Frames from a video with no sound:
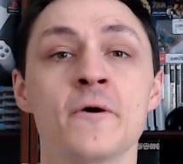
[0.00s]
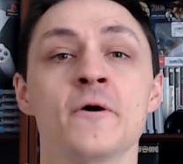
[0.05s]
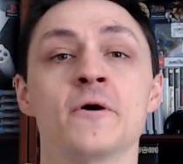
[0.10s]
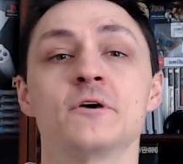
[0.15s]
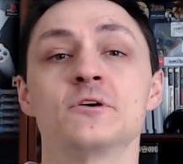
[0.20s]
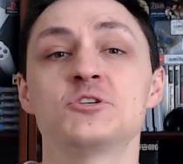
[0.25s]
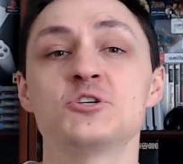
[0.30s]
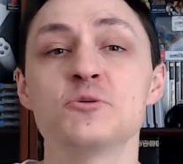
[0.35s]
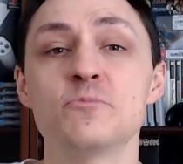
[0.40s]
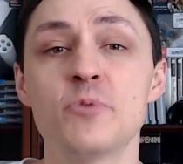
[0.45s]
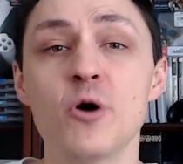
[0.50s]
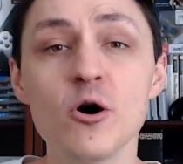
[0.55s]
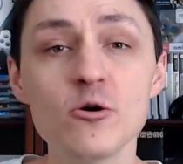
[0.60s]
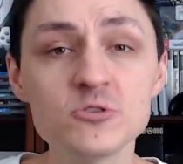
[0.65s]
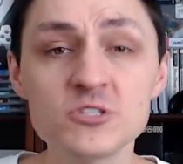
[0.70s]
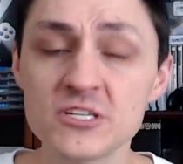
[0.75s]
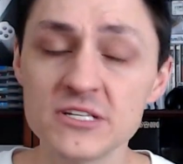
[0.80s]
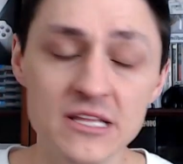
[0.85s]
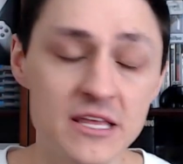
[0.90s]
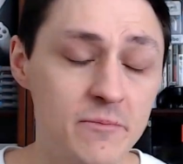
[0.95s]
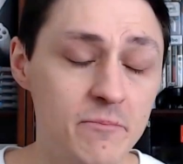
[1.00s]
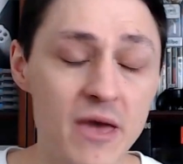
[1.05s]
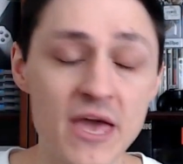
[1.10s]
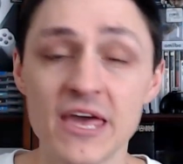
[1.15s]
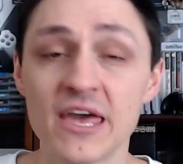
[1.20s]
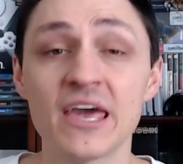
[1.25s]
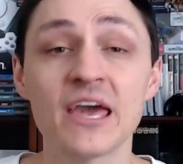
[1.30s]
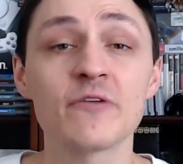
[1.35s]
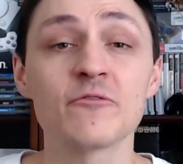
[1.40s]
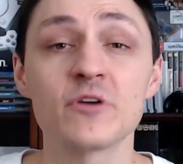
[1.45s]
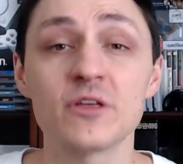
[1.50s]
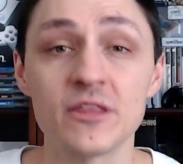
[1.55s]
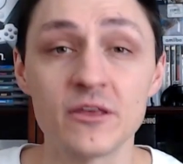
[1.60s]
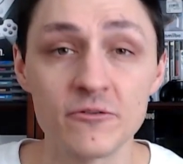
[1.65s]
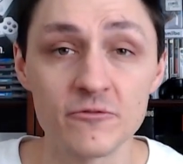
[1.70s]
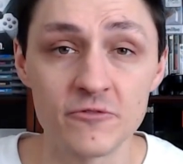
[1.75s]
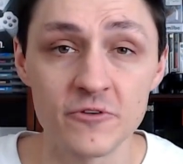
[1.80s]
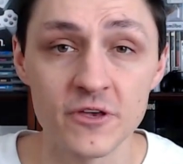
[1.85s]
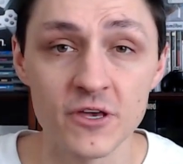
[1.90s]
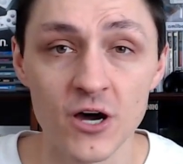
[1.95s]
supposedly making
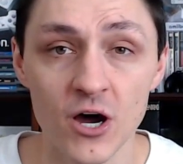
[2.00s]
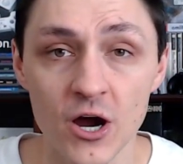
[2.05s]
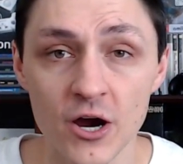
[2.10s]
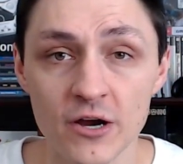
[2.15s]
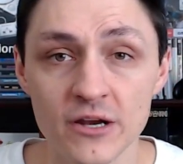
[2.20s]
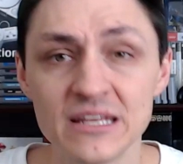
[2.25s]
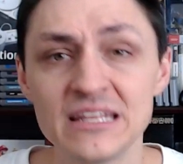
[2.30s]
everything VR.